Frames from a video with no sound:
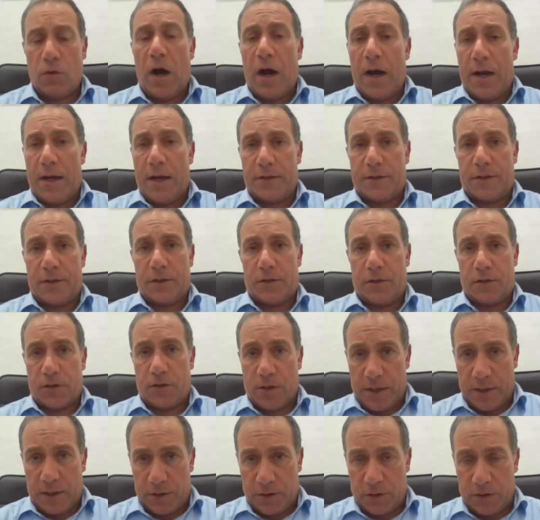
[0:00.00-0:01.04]
Why is it strange?
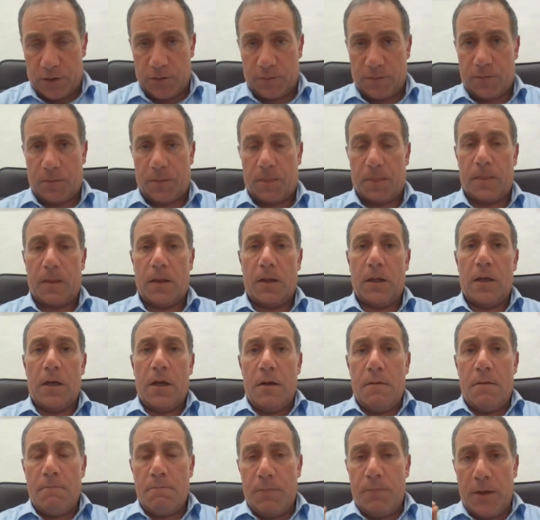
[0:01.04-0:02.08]

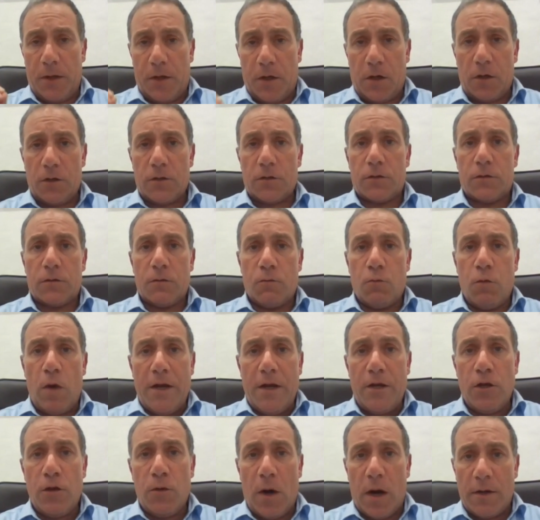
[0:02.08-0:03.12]
Because when
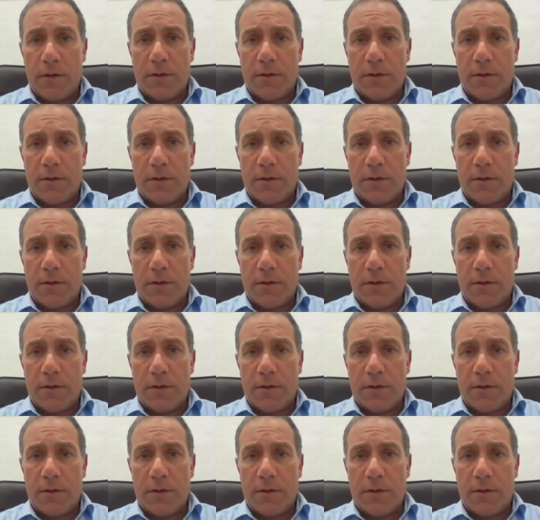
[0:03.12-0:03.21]
you are